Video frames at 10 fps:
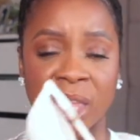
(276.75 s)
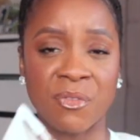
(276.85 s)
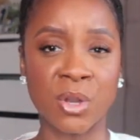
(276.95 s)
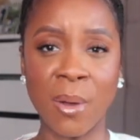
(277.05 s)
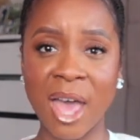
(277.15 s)

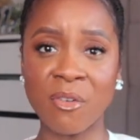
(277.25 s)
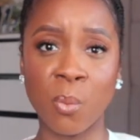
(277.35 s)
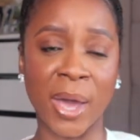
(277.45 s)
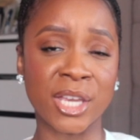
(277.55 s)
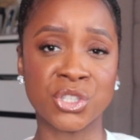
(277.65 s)
if you don't have
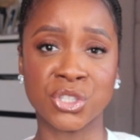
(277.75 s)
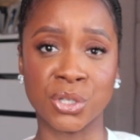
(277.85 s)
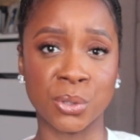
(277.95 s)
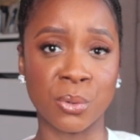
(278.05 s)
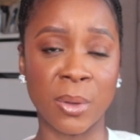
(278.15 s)
a white
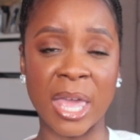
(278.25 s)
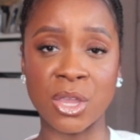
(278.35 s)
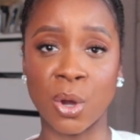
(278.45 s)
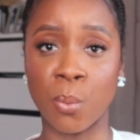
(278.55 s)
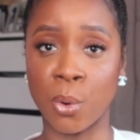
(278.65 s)
shoe
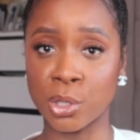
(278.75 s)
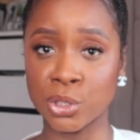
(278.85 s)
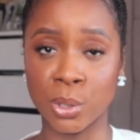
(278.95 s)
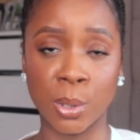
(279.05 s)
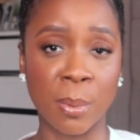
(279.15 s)
in your
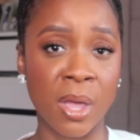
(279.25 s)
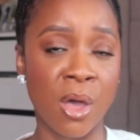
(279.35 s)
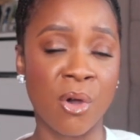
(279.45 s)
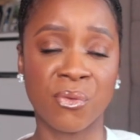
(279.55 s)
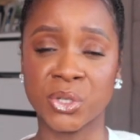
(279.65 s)
wardrobe
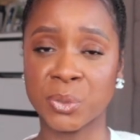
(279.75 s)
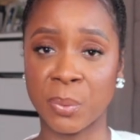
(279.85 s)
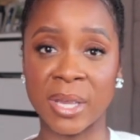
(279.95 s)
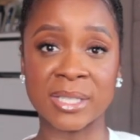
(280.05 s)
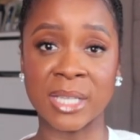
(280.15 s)
for spring,